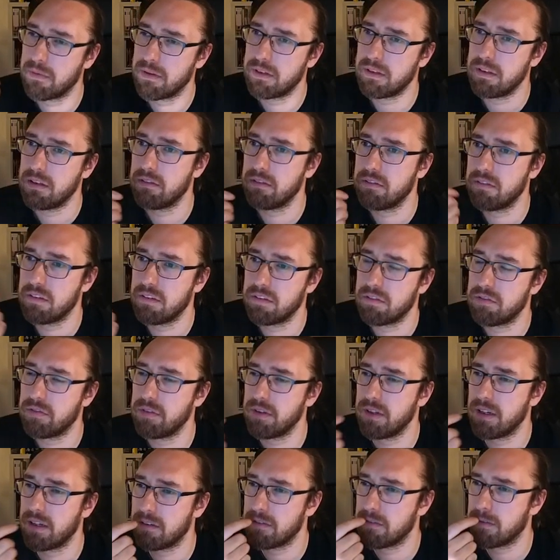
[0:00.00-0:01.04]
But even
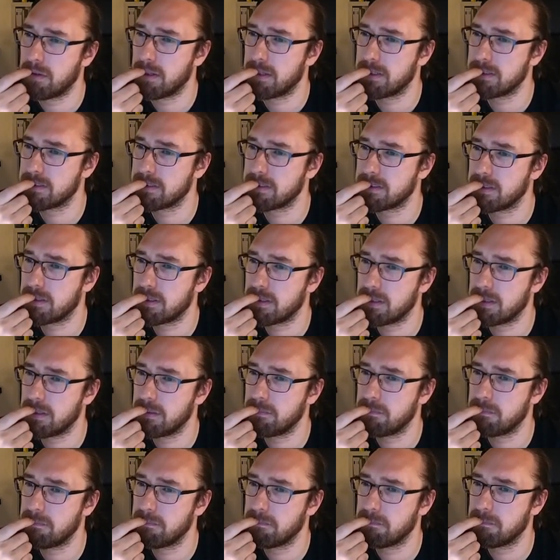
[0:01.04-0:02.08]
if we advance
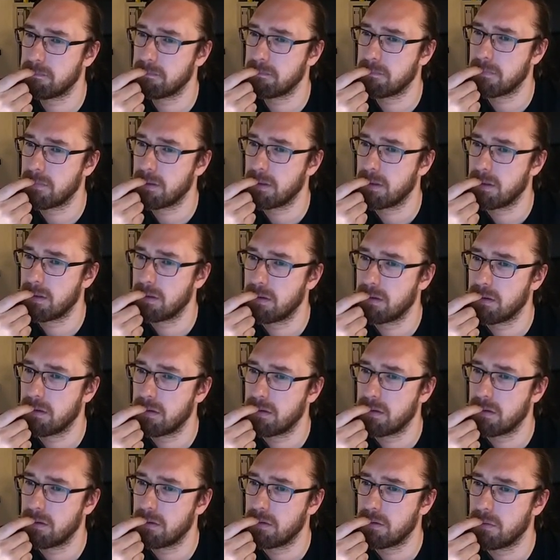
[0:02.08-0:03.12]
time,
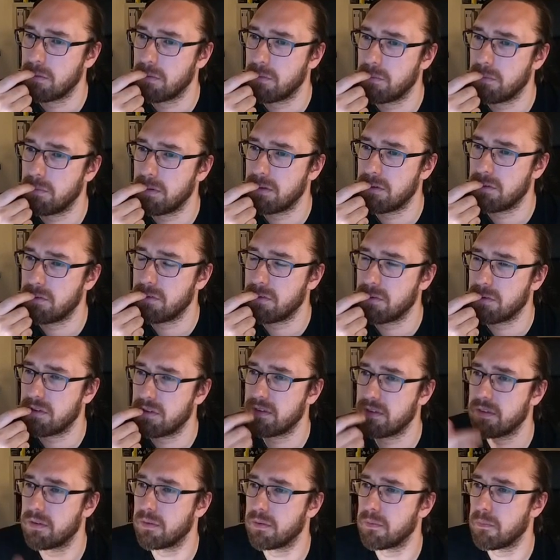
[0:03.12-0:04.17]
we
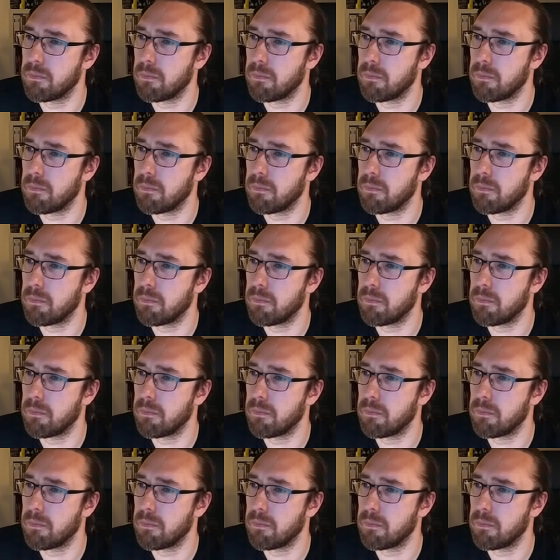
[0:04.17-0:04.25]
should